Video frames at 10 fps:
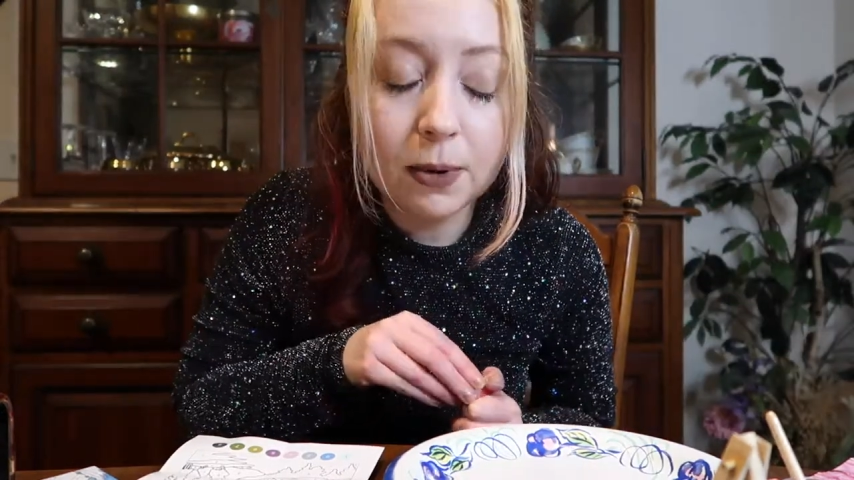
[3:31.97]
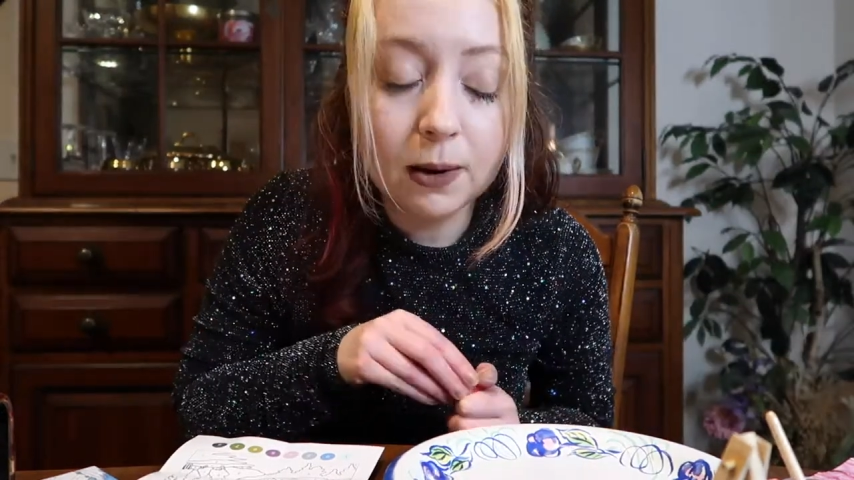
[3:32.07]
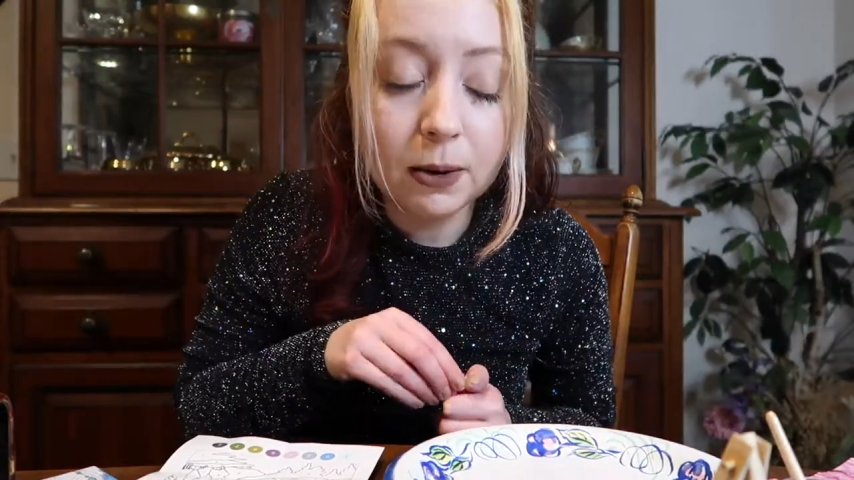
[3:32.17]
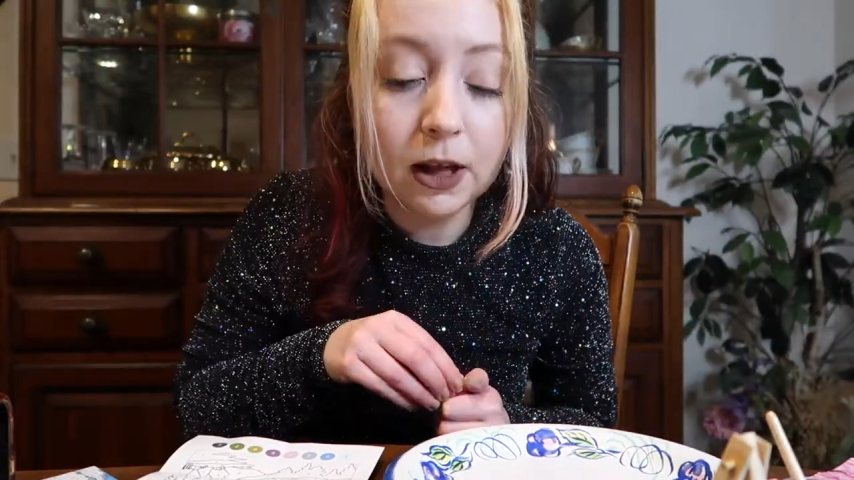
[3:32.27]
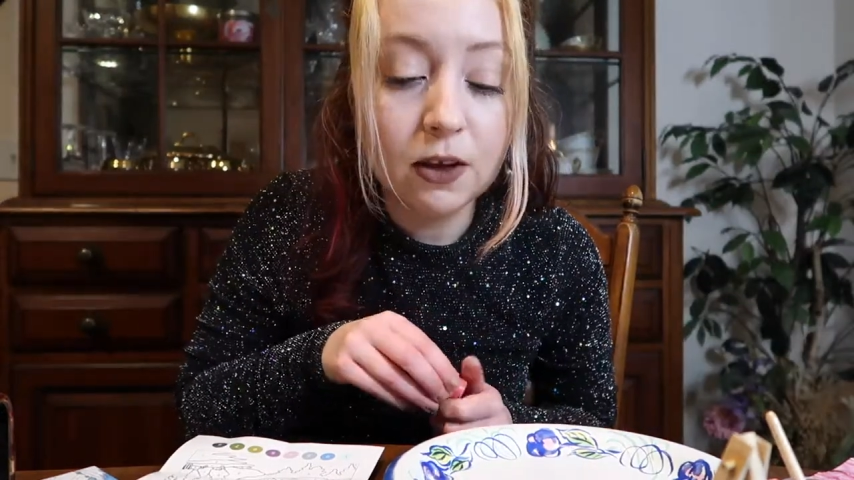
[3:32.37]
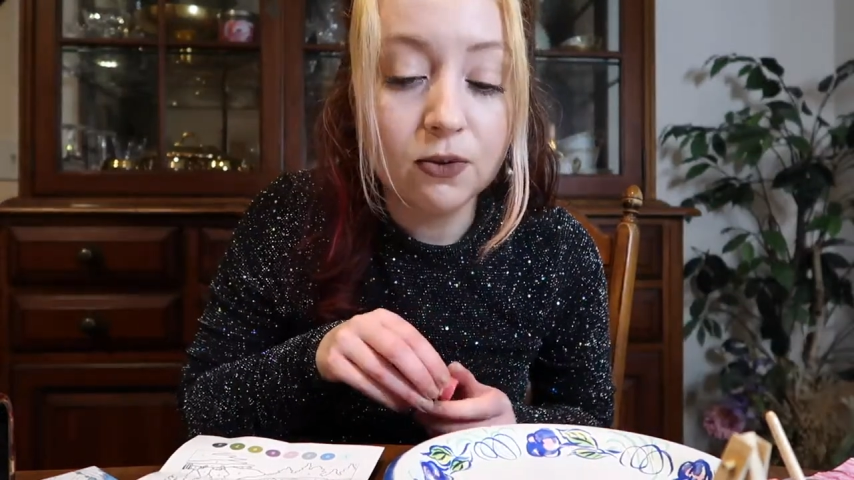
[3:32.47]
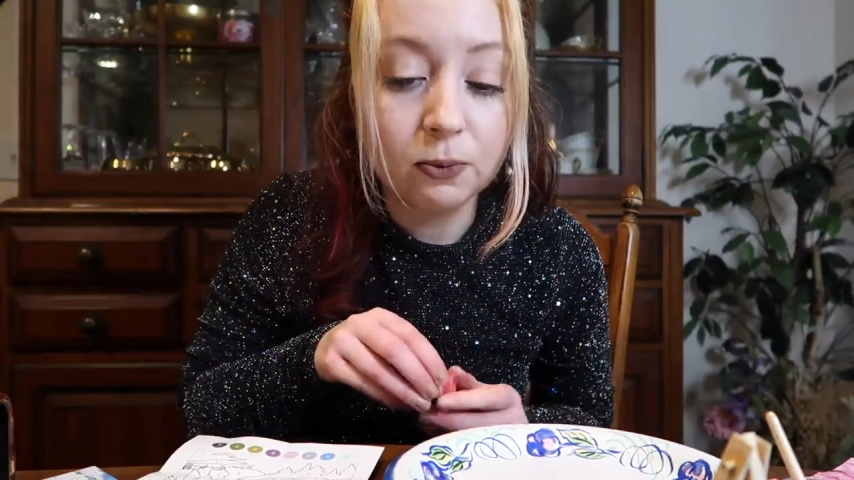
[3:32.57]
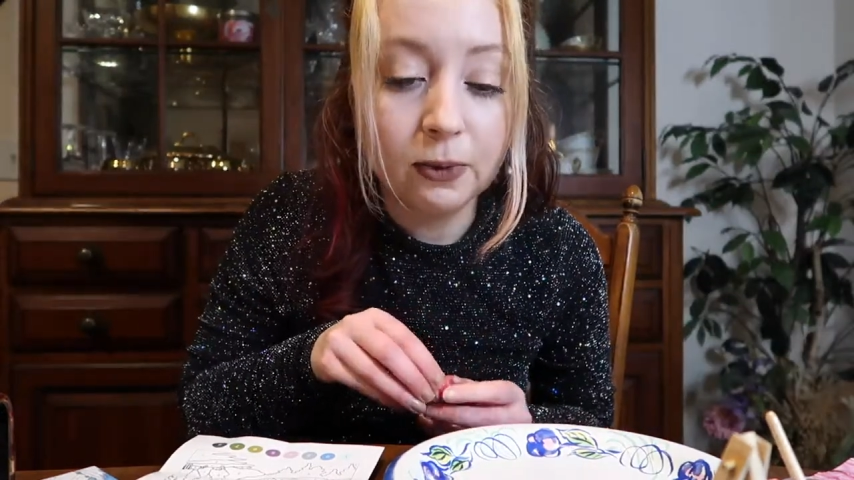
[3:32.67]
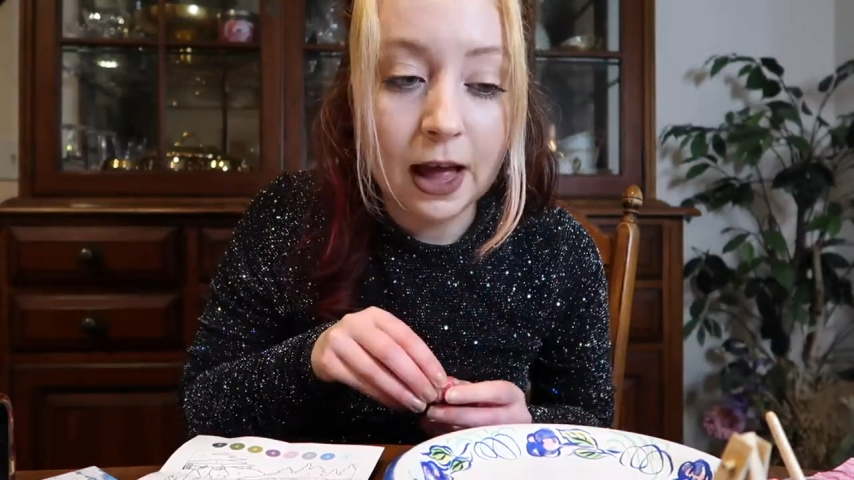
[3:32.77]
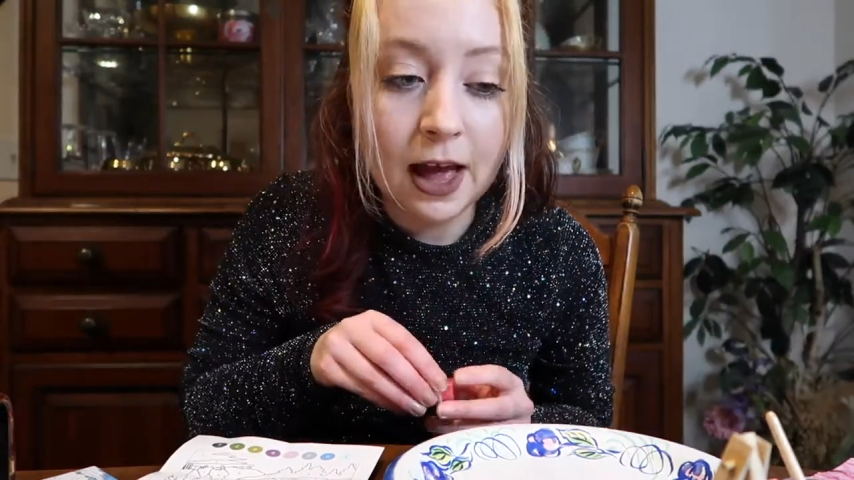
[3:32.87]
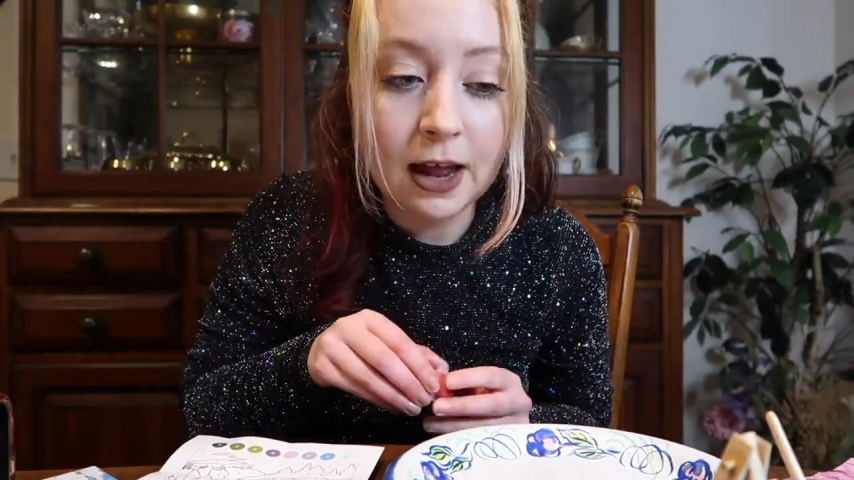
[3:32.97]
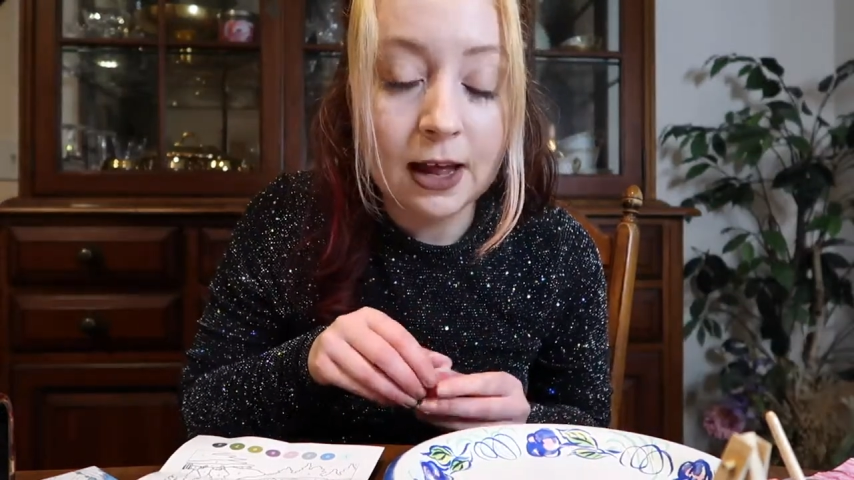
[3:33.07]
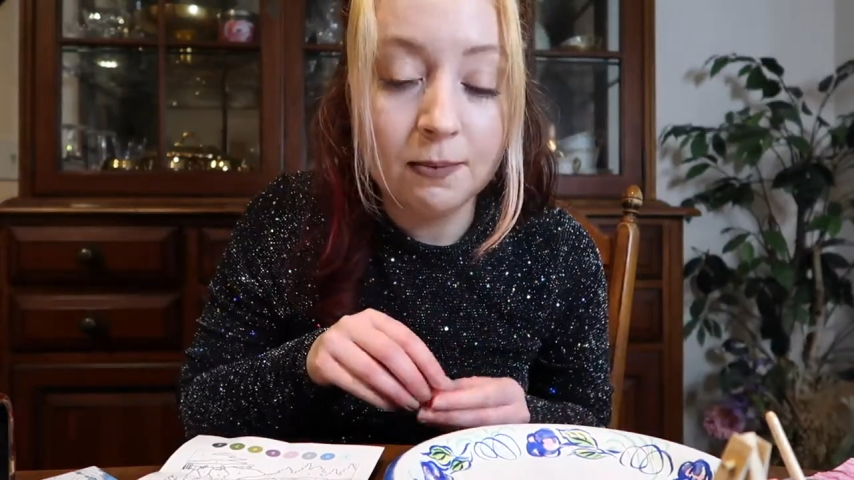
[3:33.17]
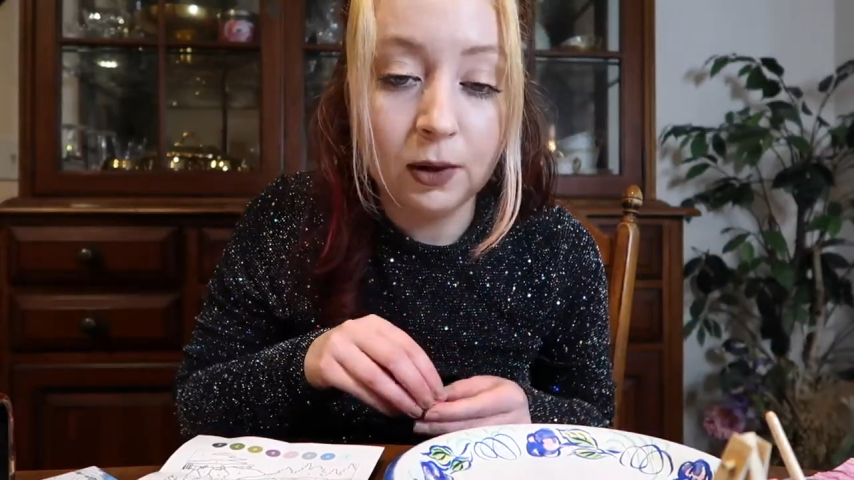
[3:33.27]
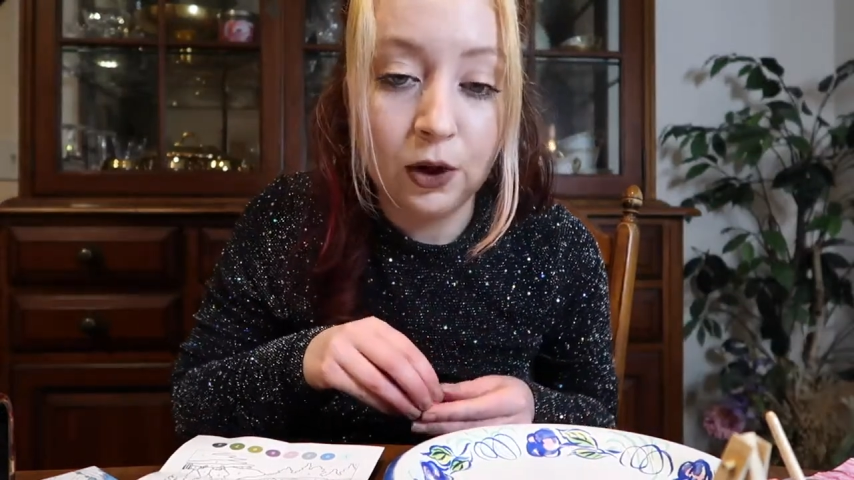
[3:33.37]
Purple is red
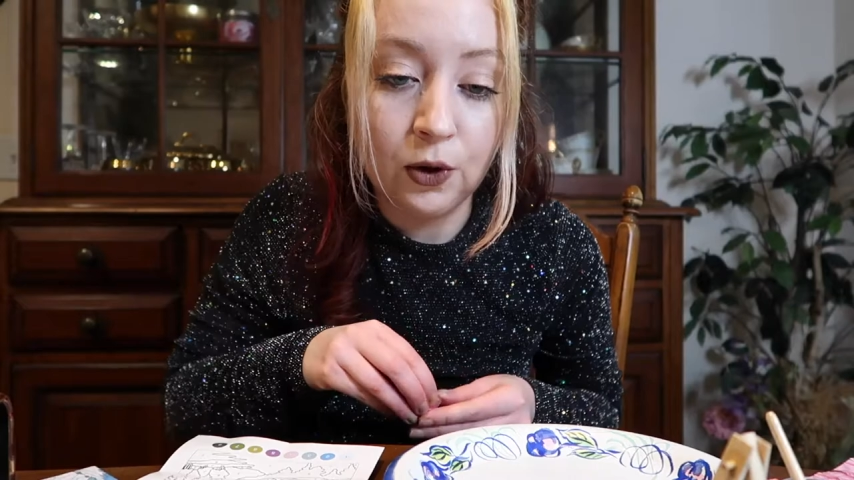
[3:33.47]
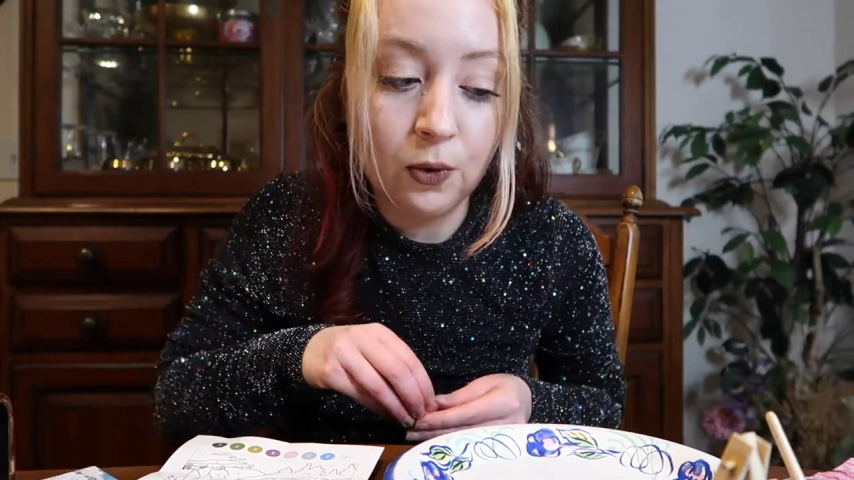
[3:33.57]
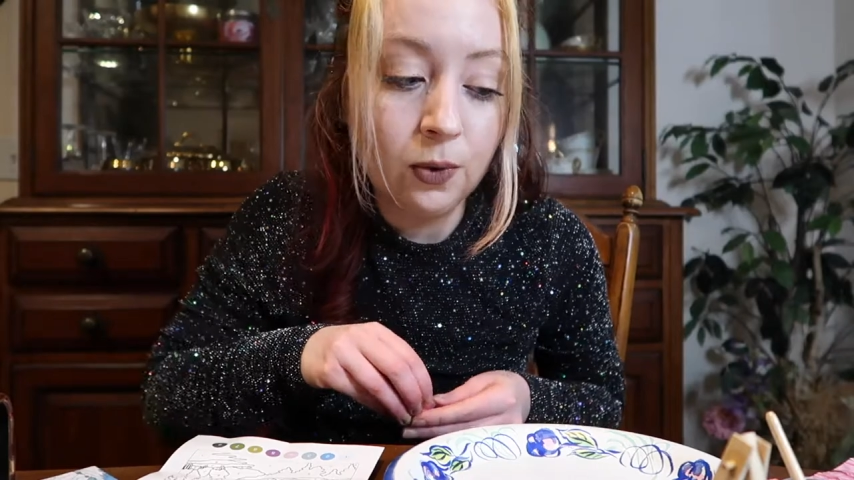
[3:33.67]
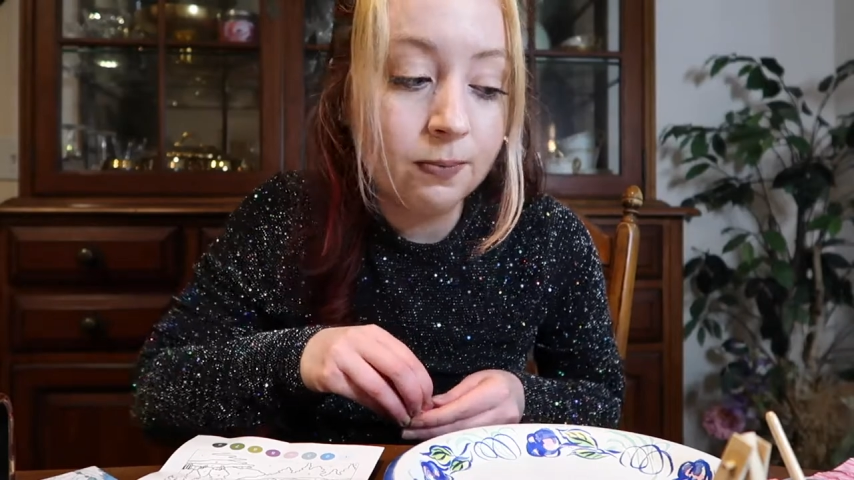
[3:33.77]
and blue.